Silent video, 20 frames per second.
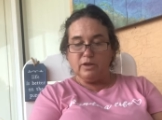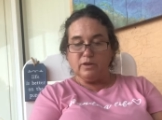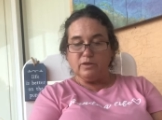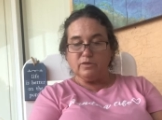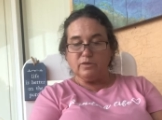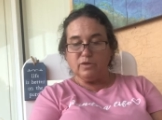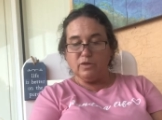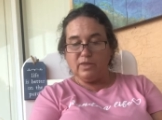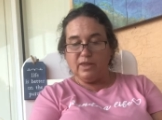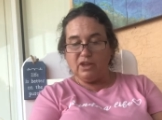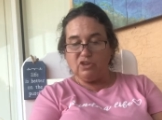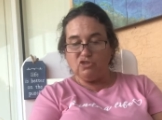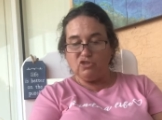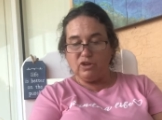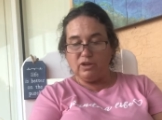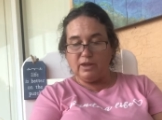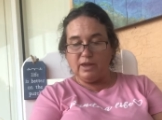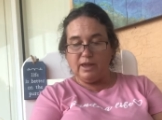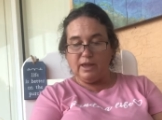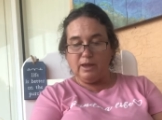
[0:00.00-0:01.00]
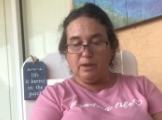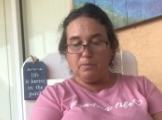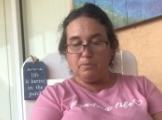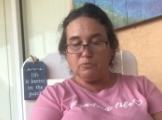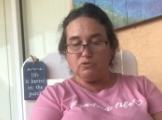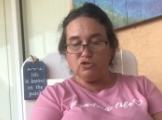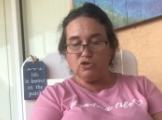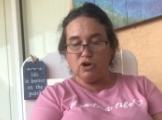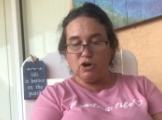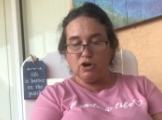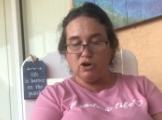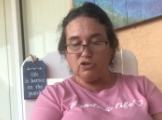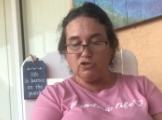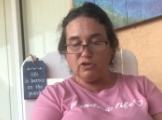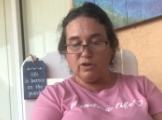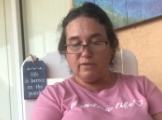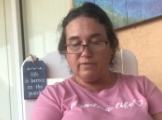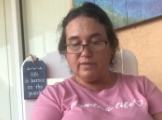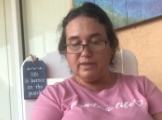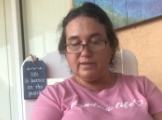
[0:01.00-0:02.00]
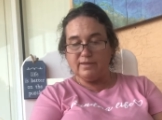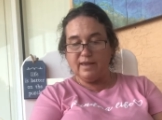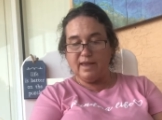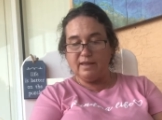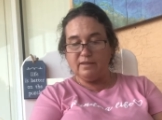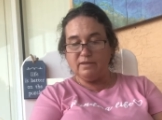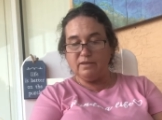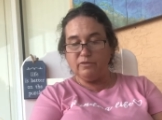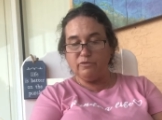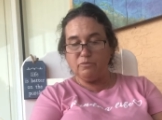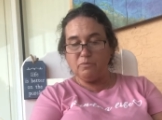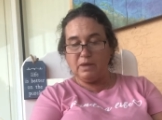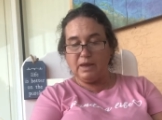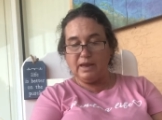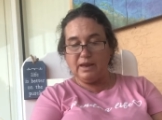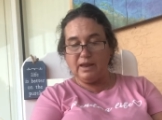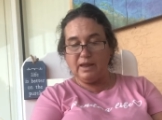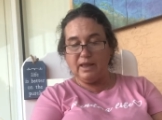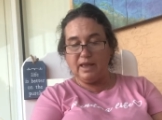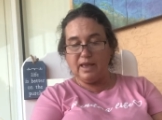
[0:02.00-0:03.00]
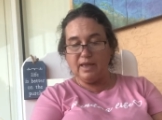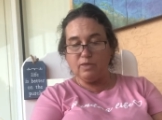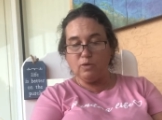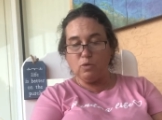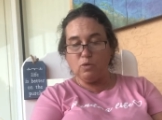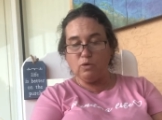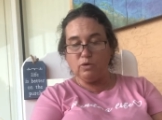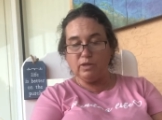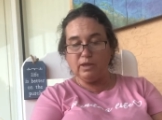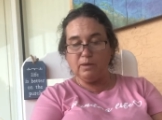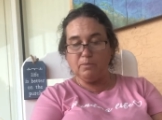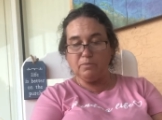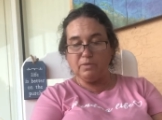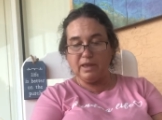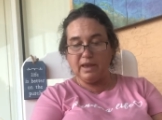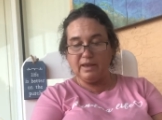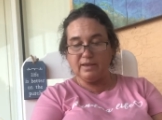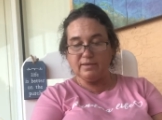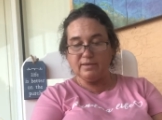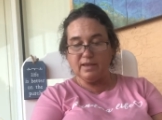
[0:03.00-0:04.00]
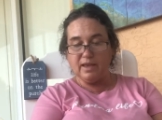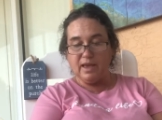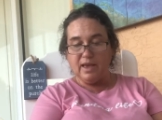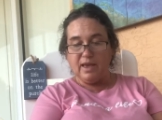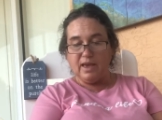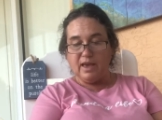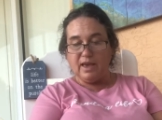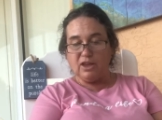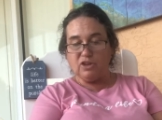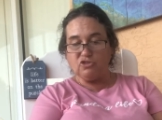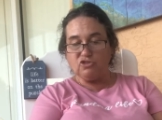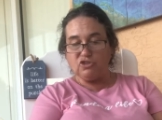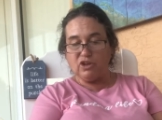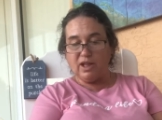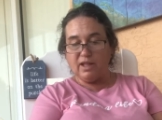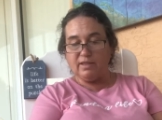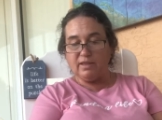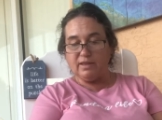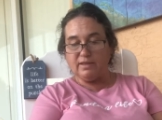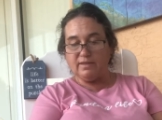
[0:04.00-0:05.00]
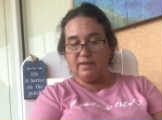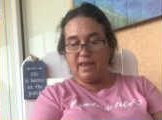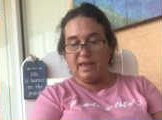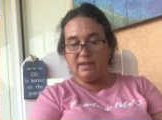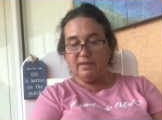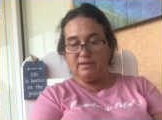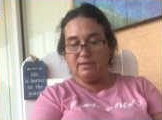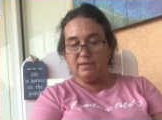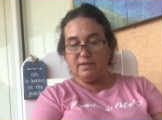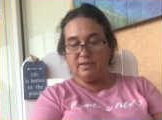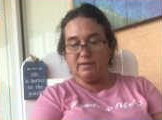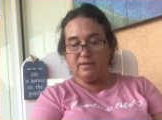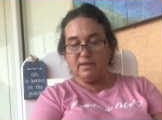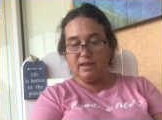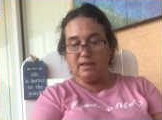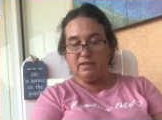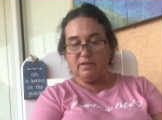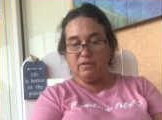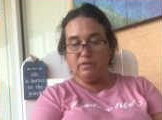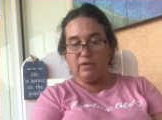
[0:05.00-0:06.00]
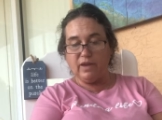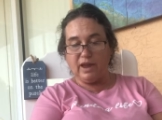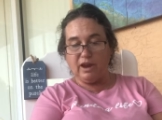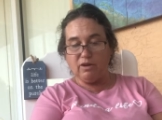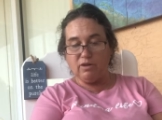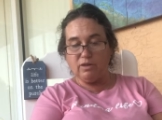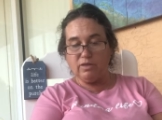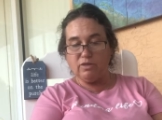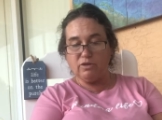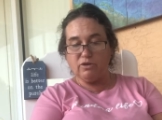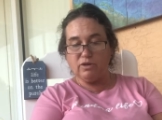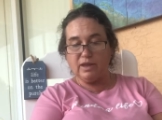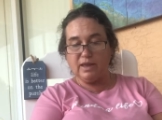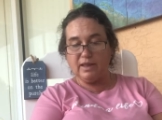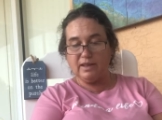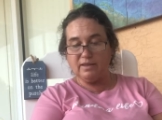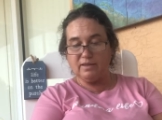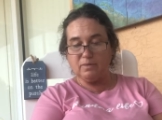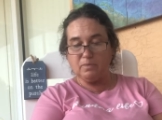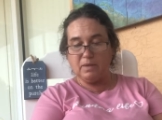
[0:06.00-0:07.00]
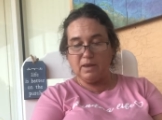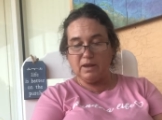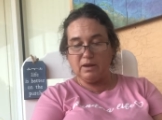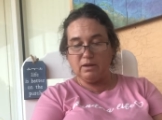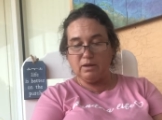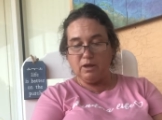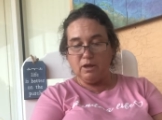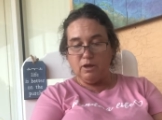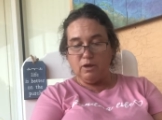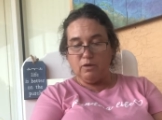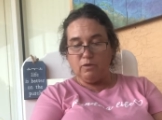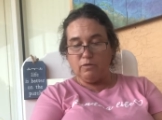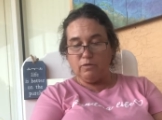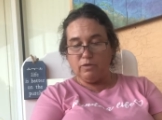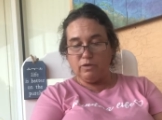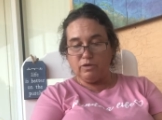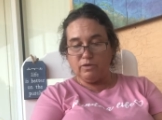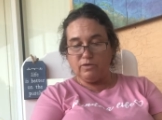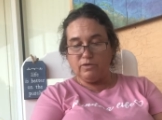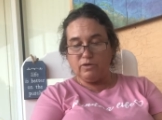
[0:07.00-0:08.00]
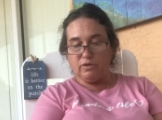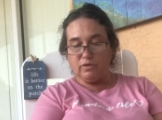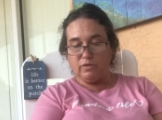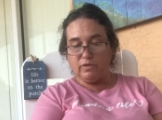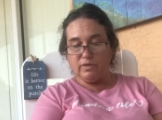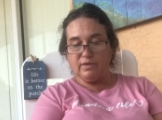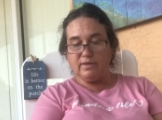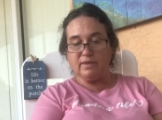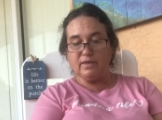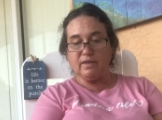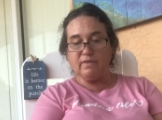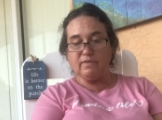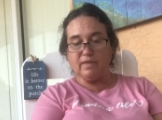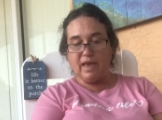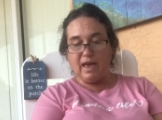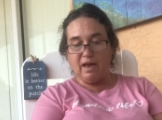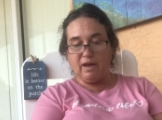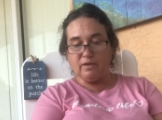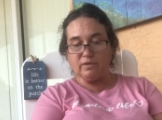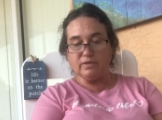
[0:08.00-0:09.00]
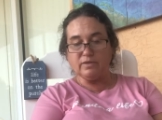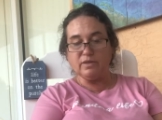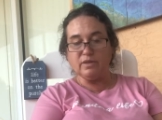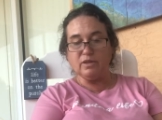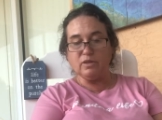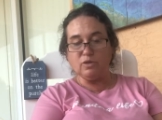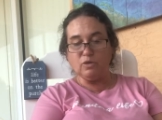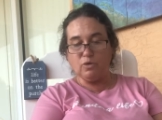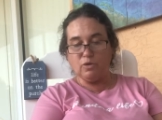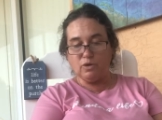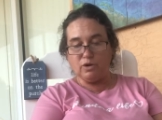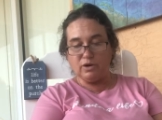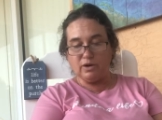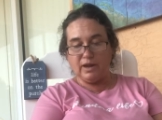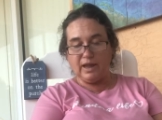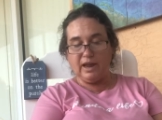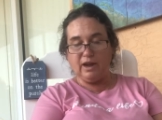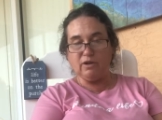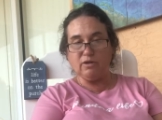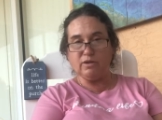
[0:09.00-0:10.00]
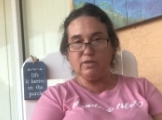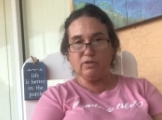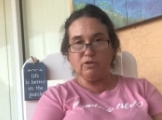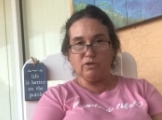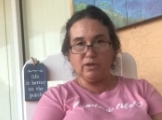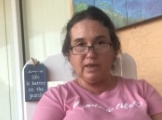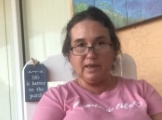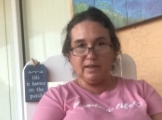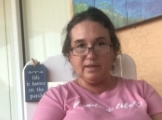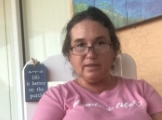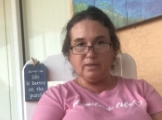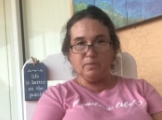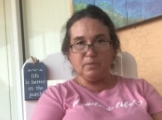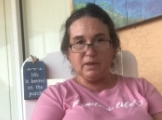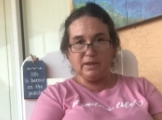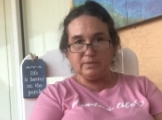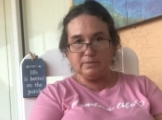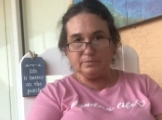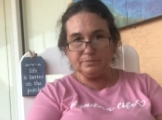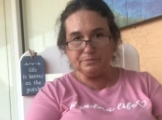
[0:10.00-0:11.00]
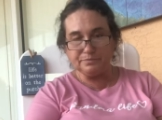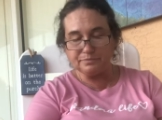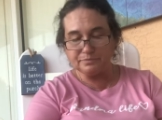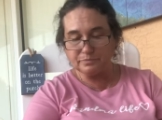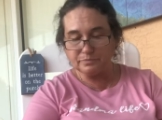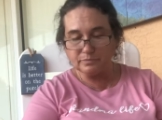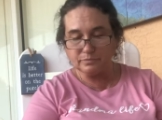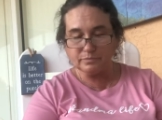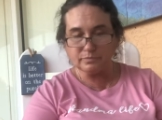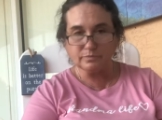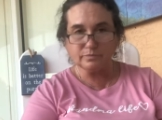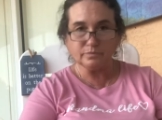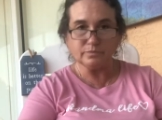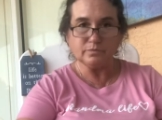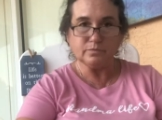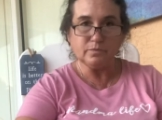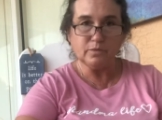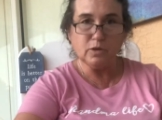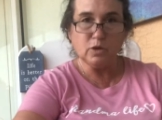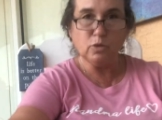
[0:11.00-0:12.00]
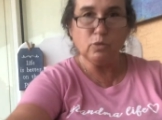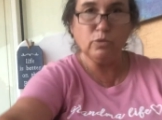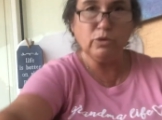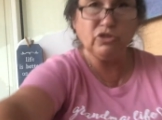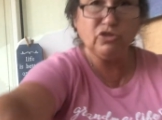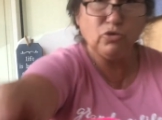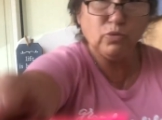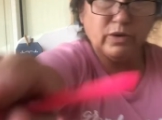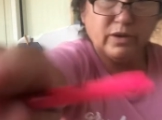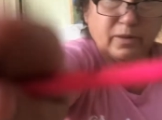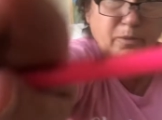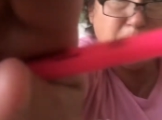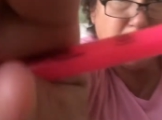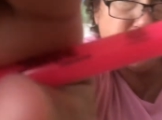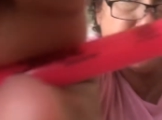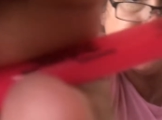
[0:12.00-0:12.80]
So they shall keep charge of the tent of meeting and the holy place, and shall attend to the sons of Aaron their kinsmen for the service of the house of the Lord, Aaron their kinsmen, which was part